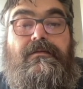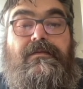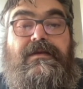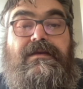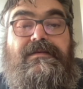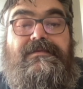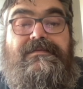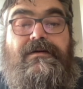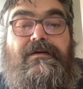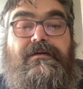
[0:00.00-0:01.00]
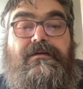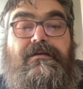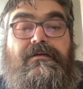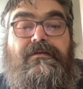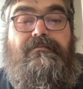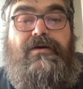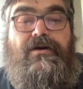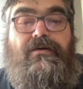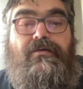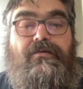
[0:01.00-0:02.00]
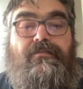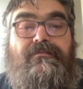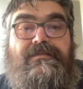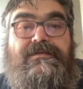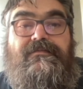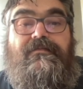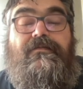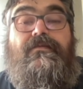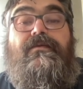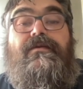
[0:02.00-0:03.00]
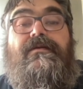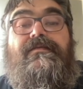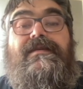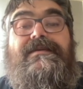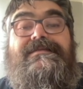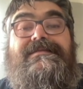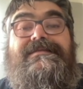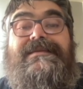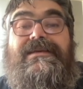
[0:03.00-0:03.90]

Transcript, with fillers: these are the poems for this